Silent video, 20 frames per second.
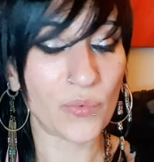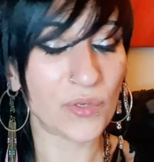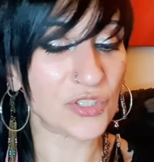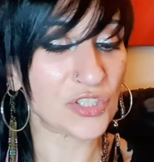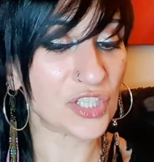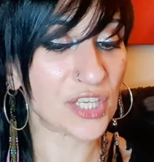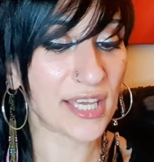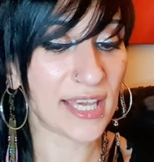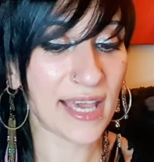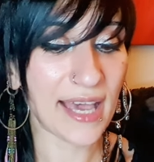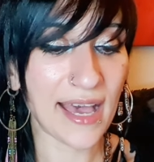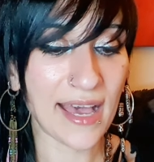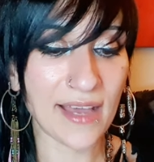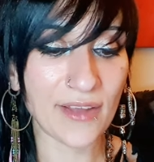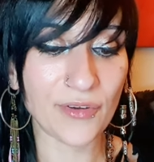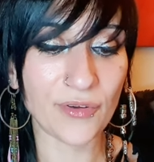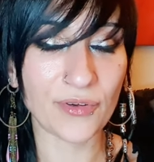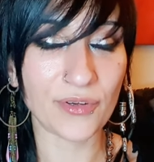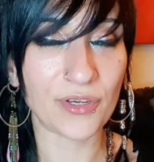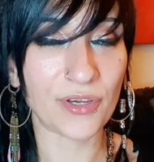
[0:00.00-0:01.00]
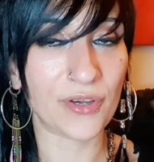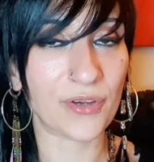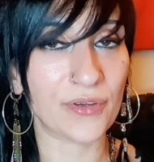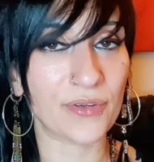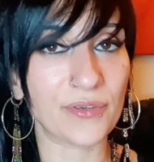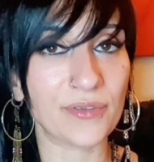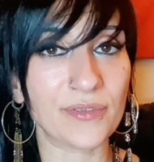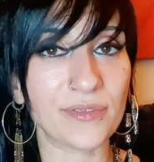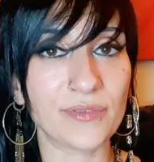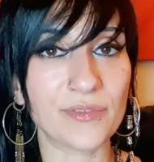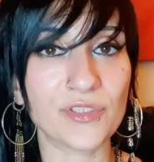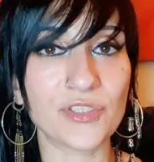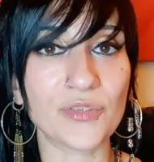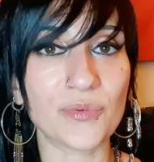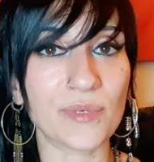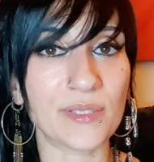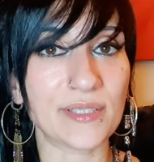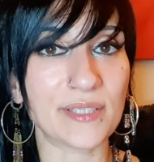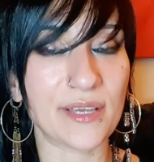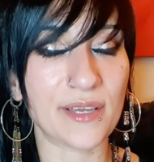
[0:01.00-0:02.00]
which cannot go
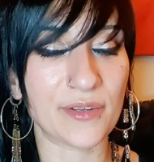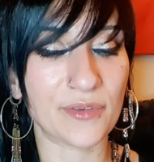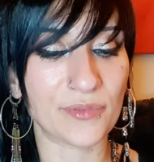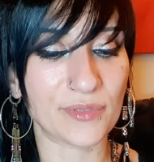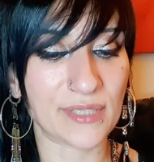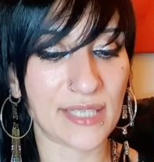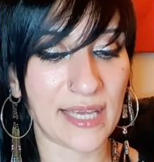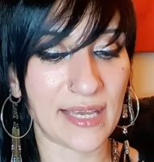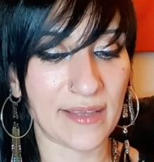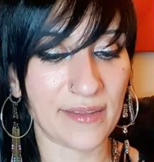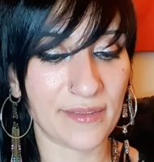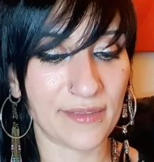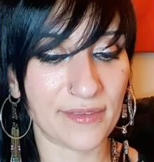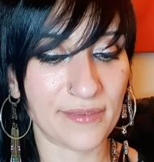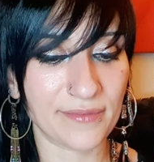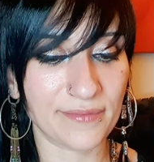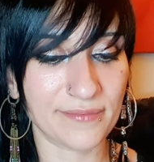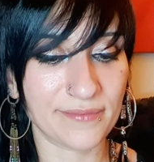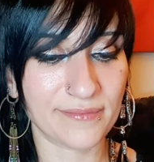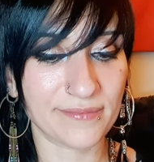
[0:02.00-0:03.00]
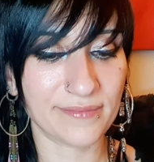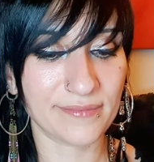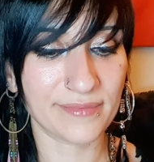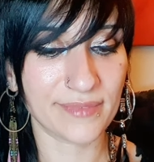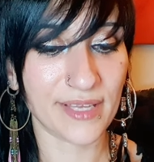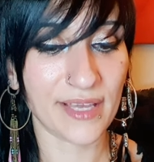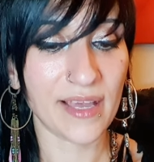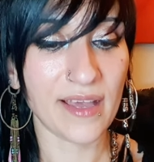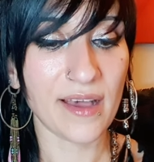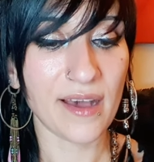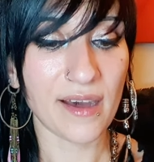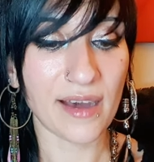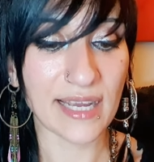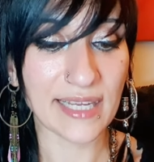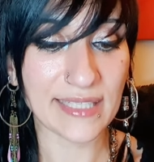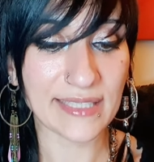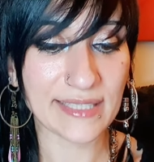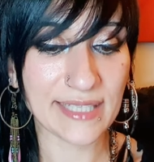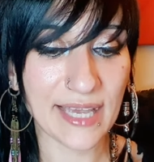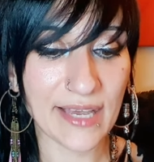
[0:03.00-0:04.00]
to eternal death.
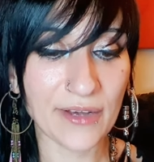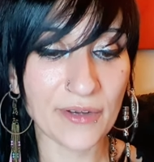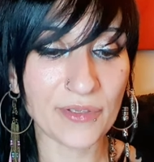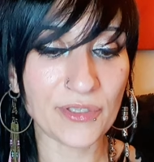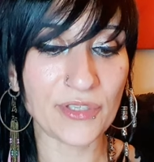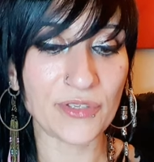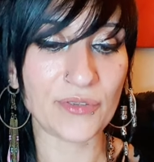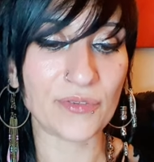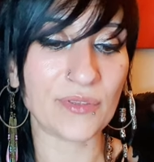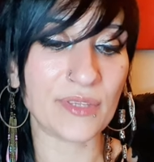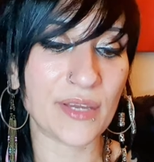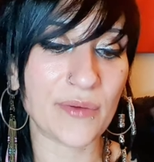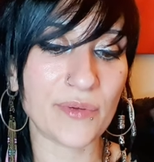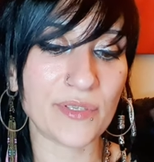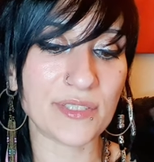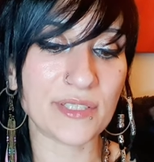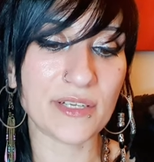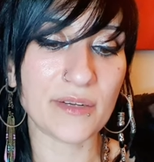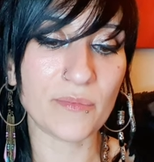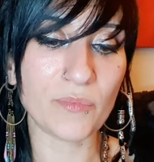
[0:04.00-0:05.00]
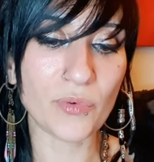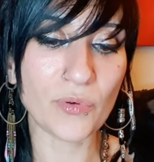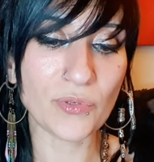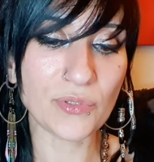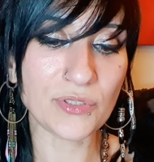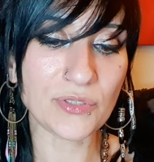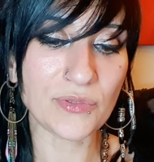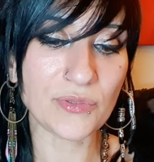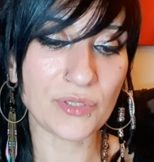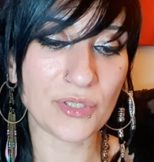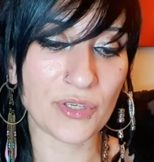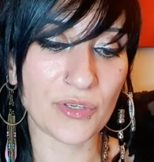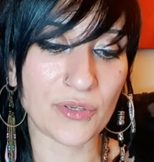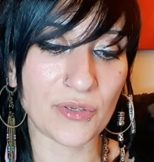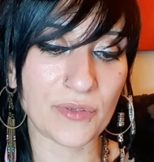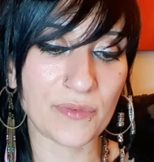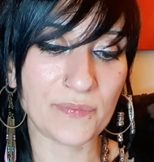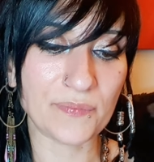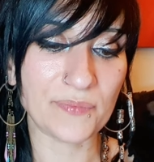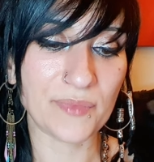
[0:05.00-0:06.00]
I tell you, there is an immortal
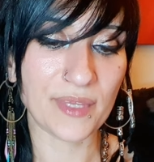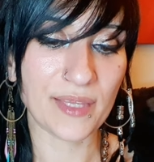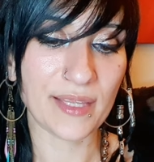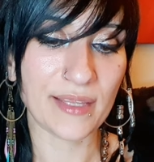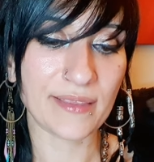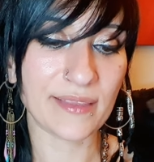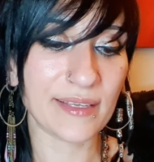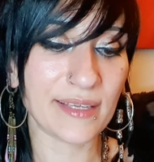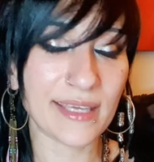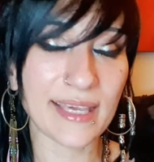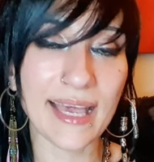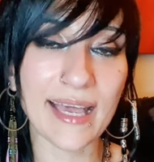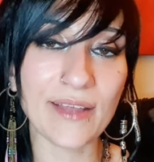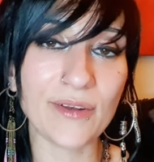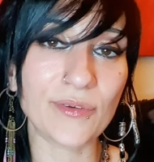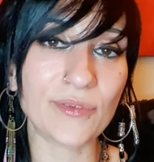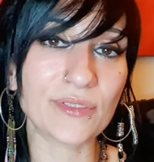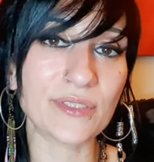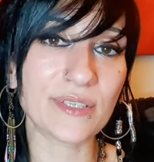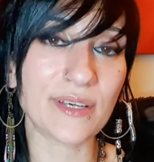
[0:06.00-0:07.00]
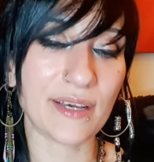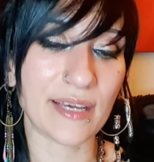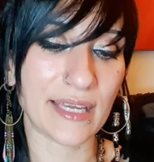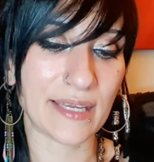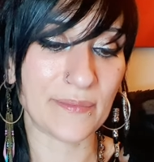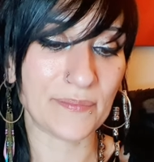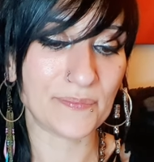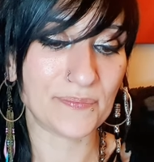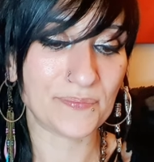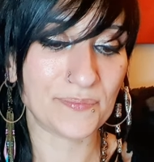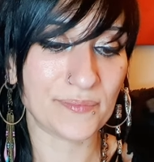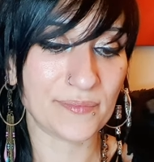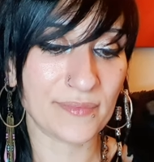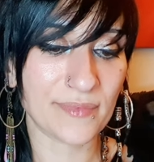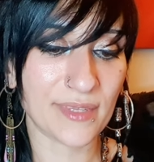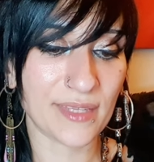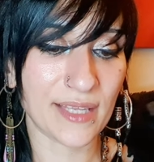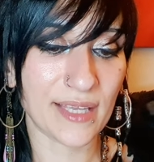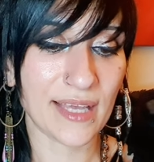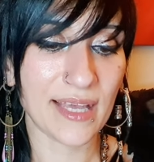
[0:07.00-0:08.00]
you that cannot die.
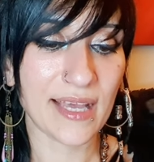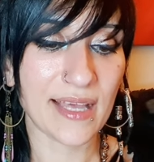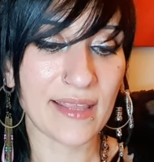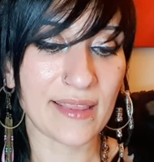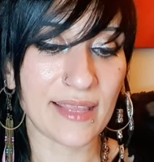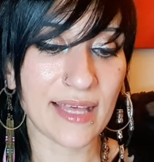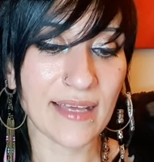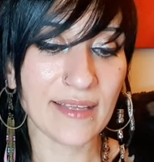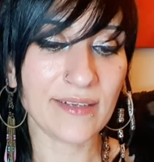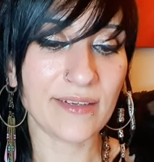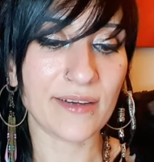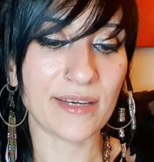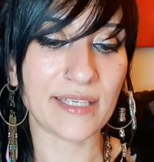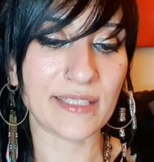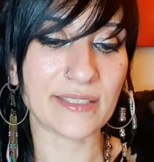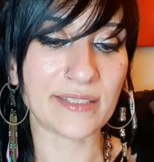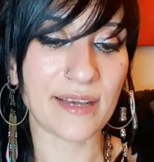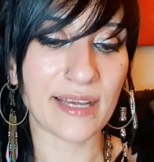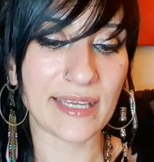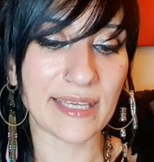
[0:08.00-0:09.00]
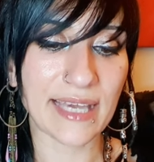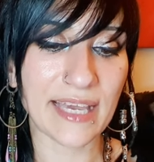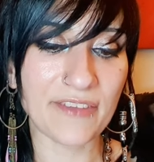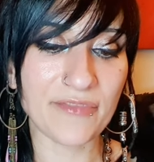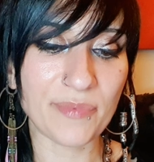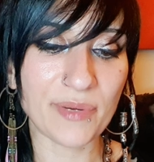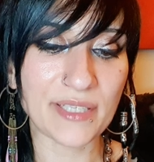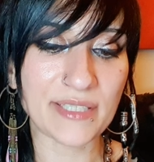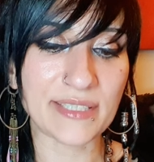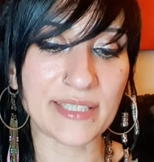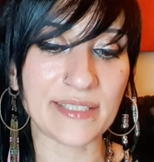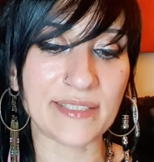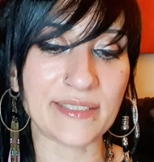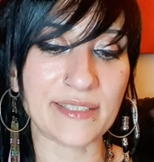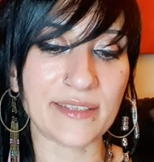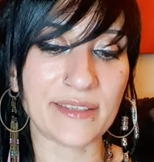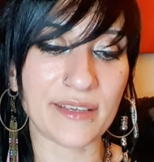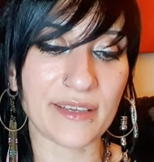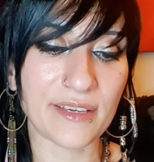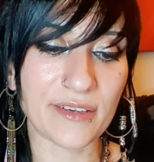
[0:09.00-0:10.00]
That night, I gave my
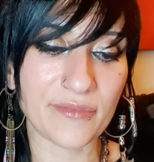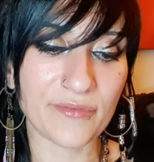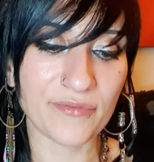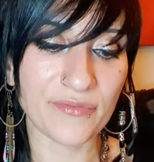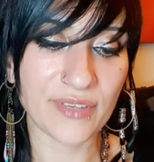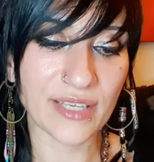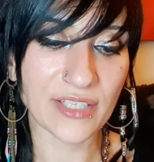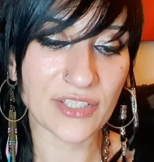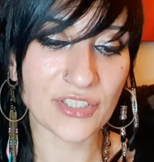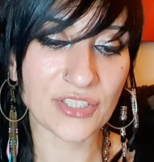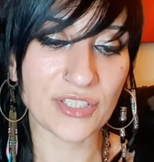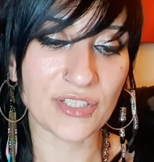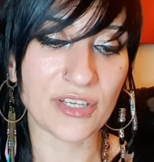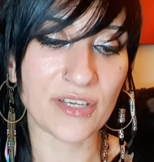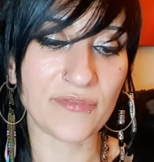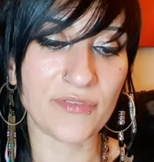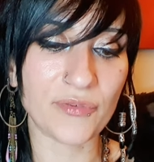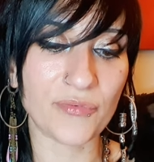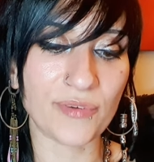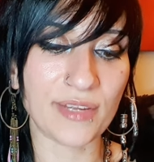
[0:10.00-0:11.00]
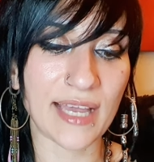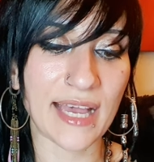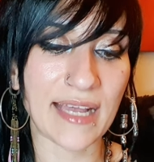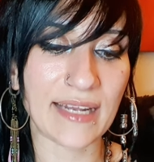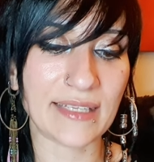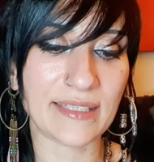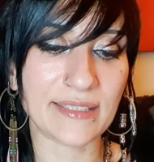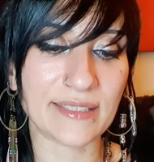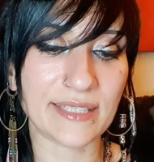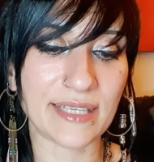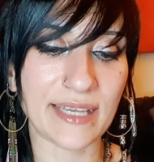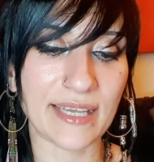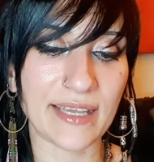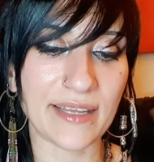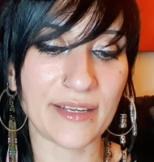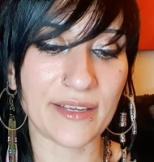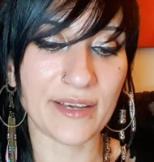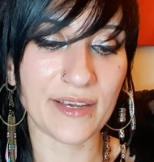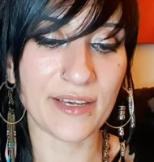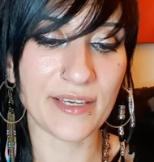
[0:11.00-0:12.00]
sister the conviction of a reality
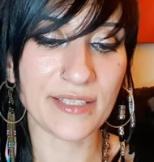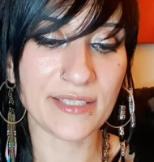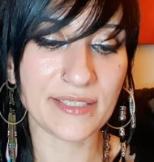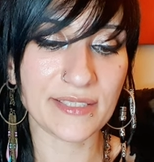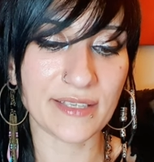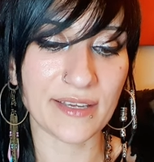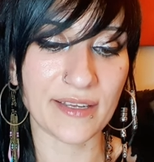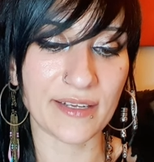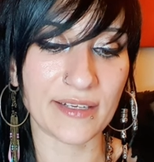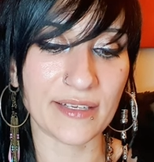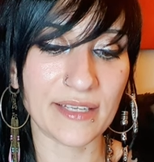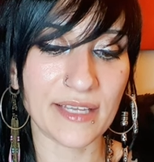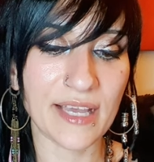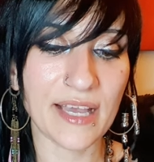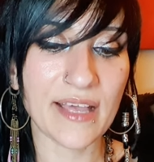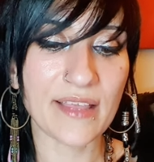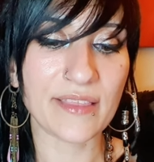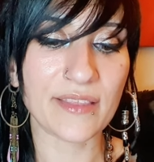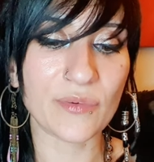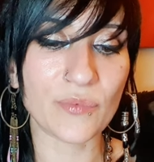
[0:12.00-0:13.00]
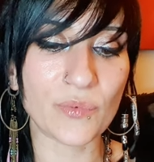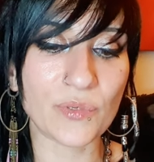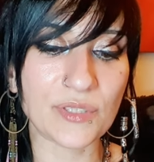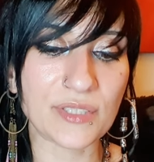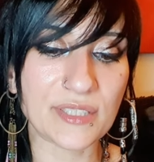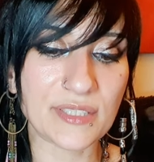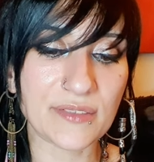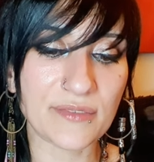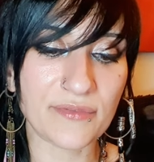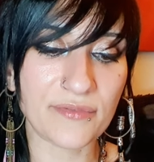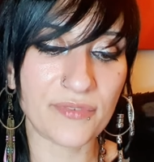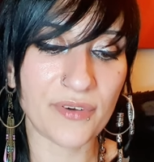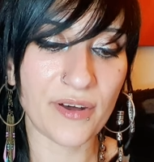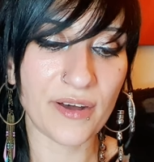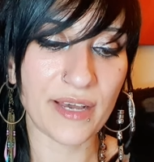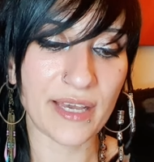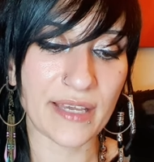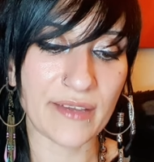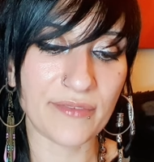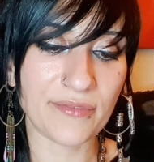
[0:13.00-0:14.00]
in her son that would
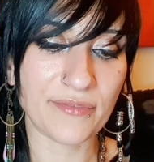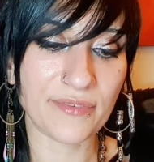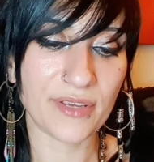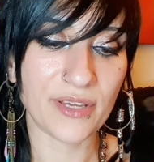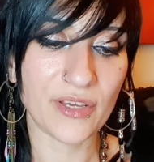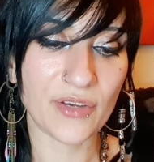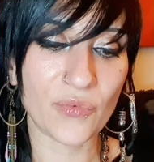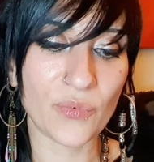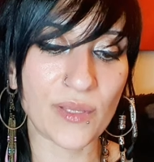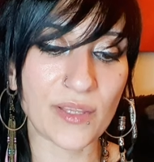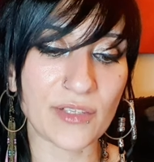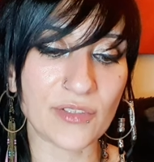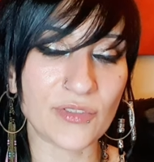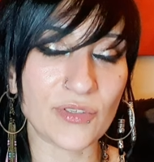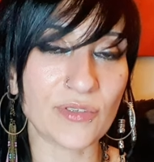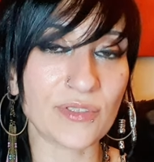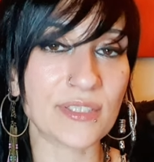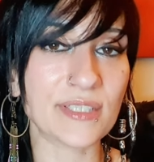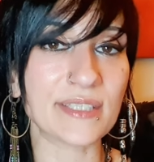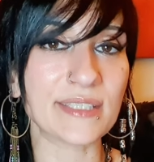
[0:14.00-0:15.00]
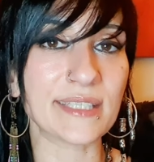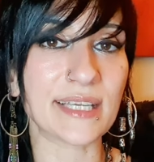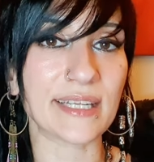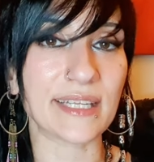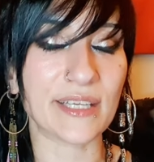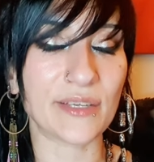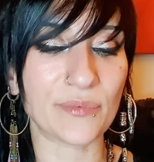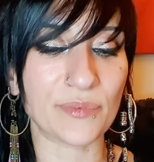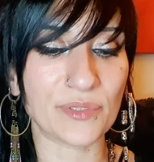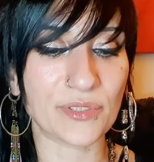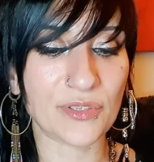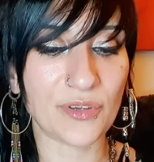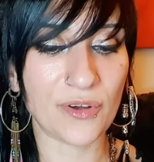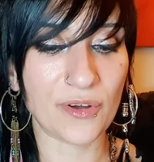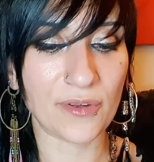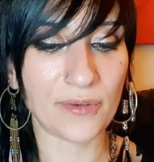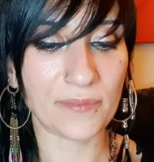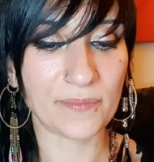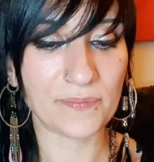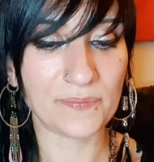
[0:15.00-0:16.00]
survive when the doctor said he was
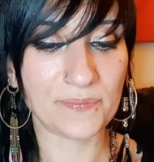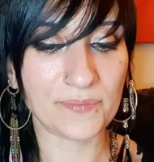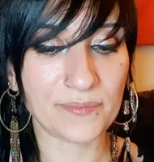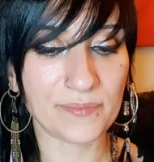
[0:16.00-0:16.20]
gone.